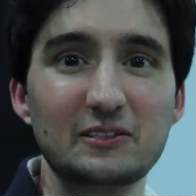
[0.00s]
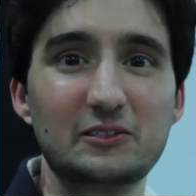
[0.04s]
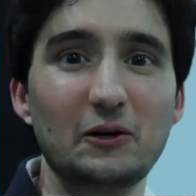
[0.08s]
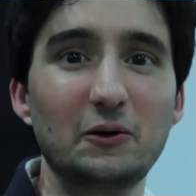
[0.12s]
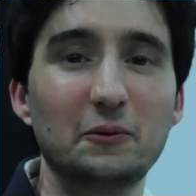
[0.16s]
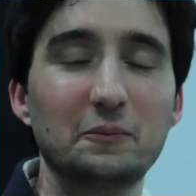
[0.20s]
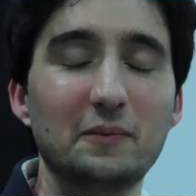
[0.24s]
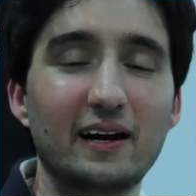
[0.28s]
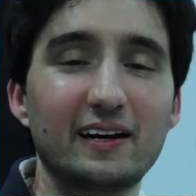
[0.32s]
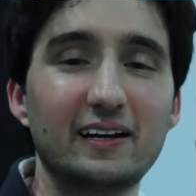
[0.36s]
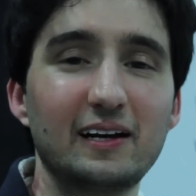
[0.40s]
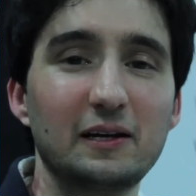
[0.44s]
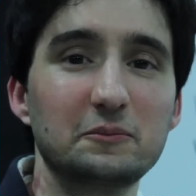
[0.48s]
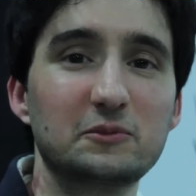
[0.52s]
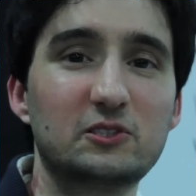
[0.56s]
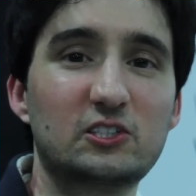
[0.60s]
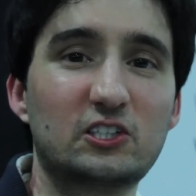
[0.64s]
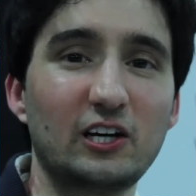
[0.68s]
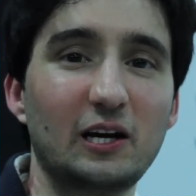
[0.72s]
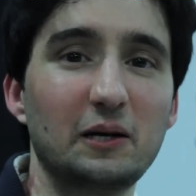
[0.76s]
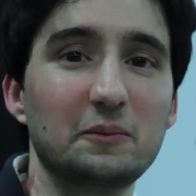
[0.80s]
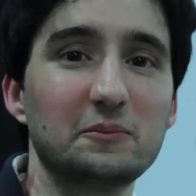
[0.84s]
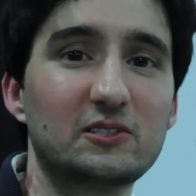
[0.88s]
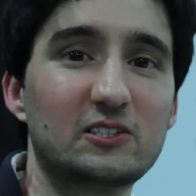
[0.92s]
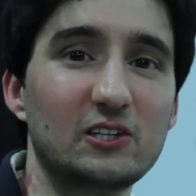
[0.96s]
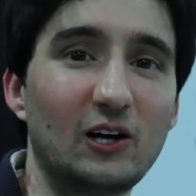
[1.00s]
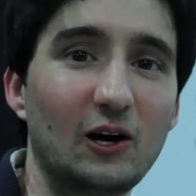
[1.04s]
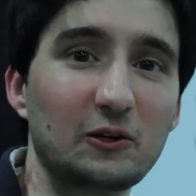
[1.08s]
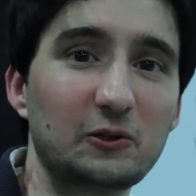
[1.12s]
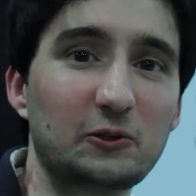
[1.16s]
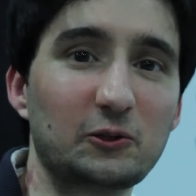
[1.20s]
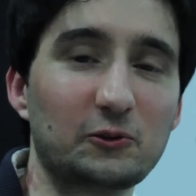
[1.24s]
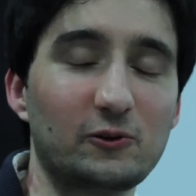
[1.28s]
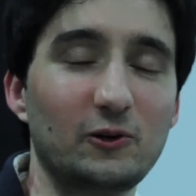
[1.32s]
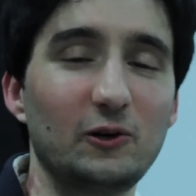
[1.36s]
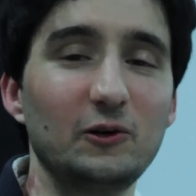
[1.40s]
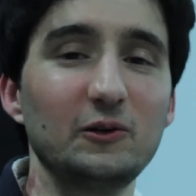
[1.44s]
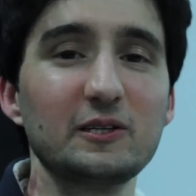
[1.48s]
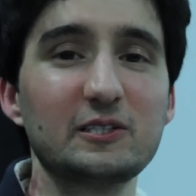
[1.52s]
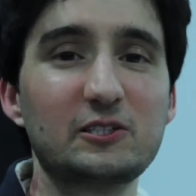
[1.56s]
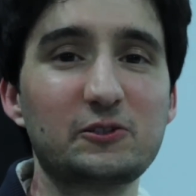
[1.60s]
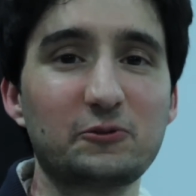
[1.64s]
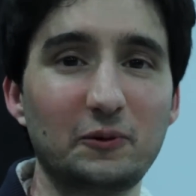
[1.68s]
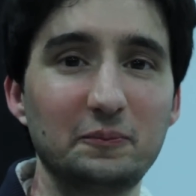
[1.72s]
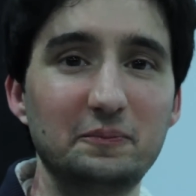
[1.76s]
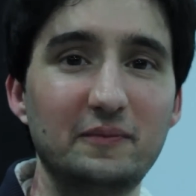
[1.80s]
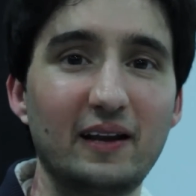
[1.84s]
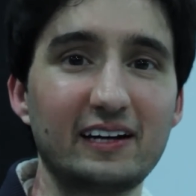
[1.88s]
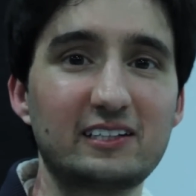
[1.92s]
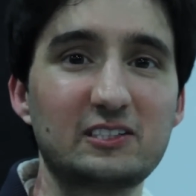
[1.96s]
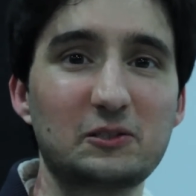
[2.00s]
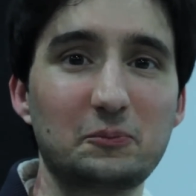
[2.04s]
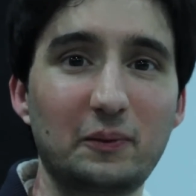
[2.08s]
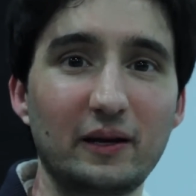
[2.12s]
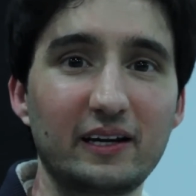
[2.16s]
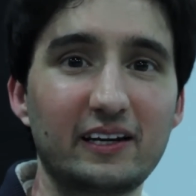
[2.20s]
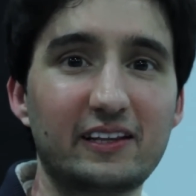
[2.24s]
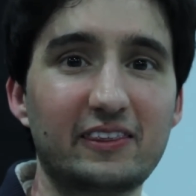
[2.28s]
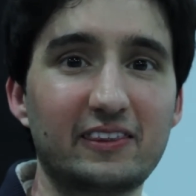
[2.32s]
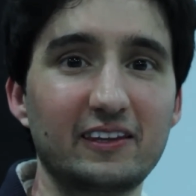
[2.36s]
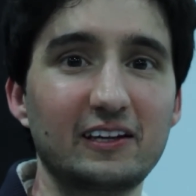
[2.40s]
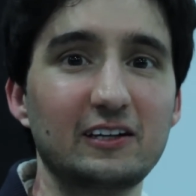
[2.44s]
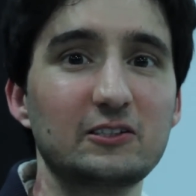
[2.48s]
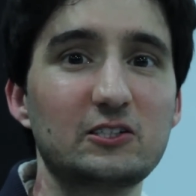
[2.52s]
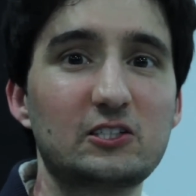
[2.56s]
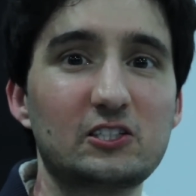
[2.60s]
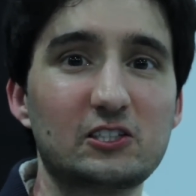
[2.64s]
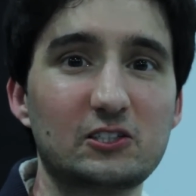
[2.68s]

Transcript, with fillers: So my name's James Don Carolis from Next Big Thing